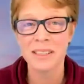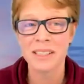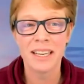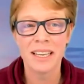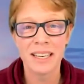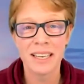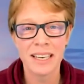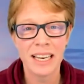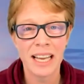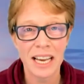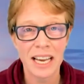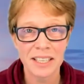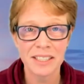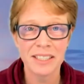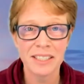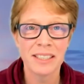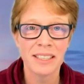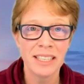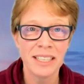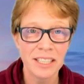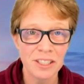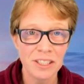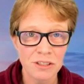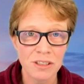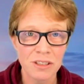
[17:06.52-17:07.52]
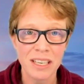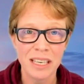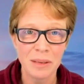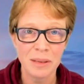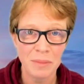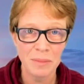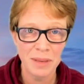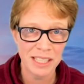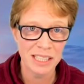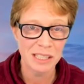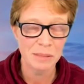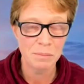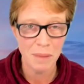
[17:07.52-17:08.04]
in Latin literally
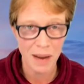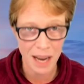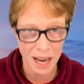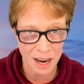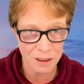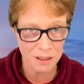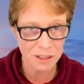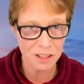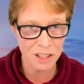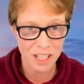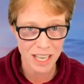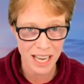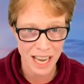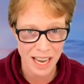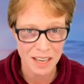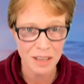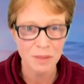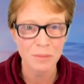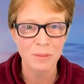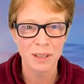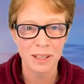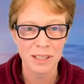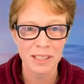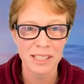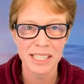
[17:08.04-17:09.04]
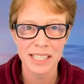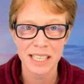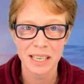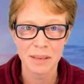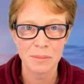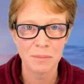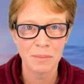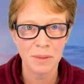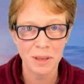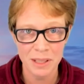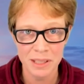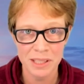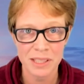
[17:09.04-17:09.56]
means pouched animals,
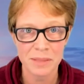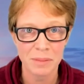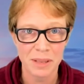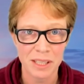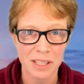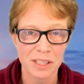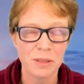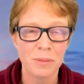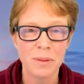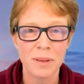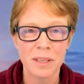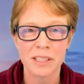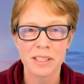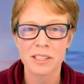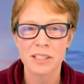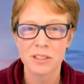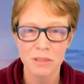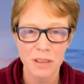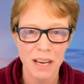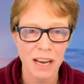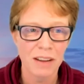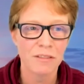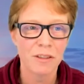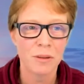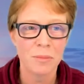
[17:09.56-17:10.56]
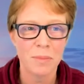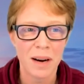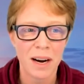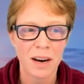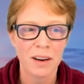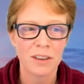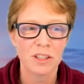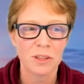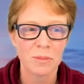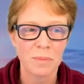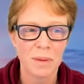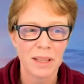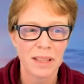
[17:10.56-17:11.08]
and most marsupials do have a
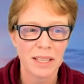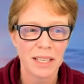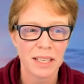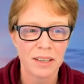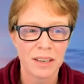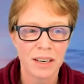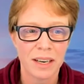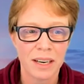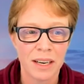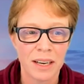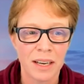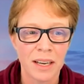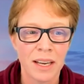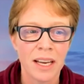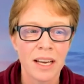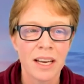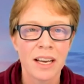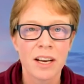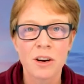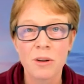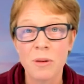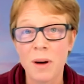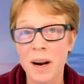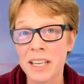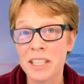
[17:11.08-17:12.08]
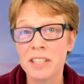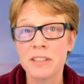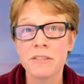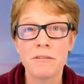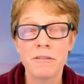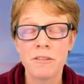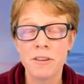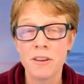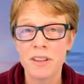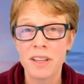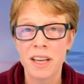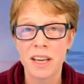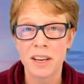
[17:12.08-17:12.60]
pouch, but there are quite a
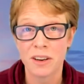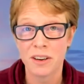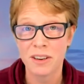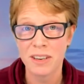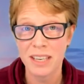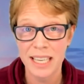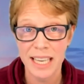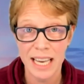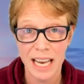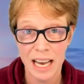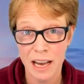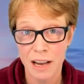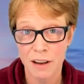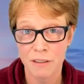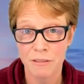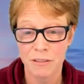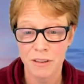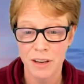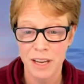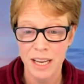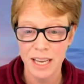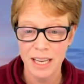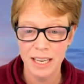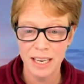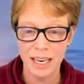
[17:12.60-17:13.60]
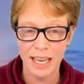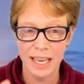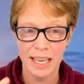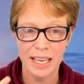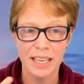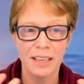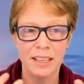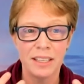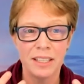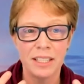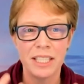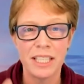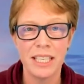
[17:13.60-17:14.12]
few that only have like
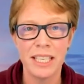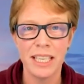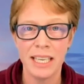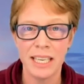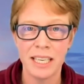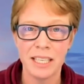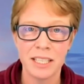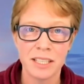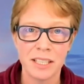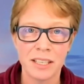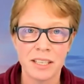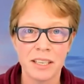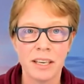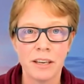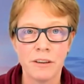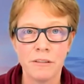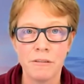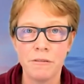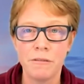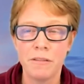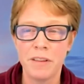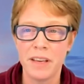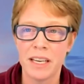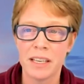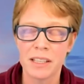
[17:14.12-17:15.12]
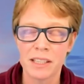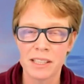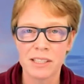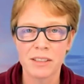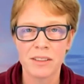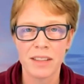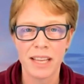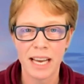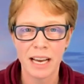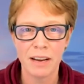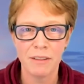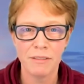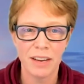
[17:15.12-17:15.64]
a teat field. So
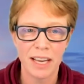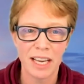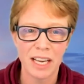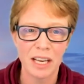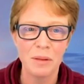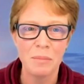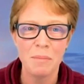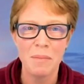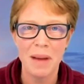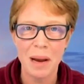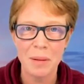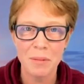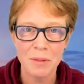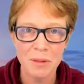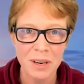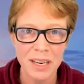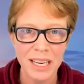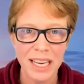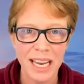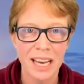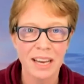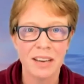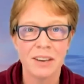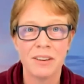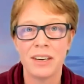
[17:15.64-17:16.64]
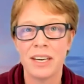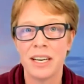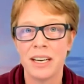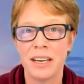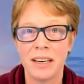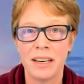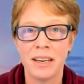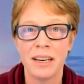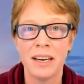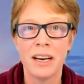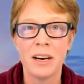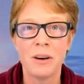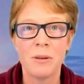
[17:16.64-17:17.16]
they have like a mammary
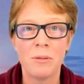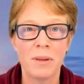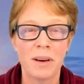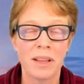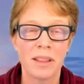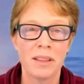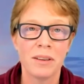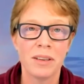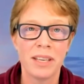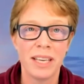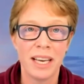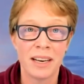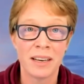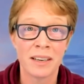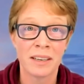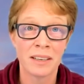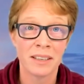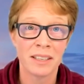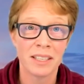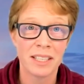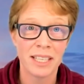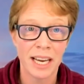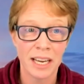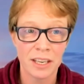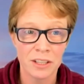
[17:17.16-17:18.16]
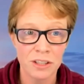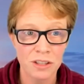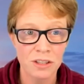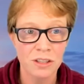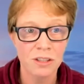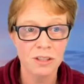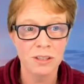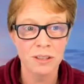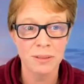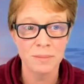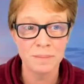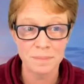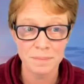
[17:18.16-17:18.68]
area where the young attach
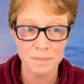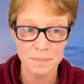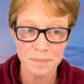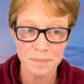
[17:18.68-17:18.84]
to.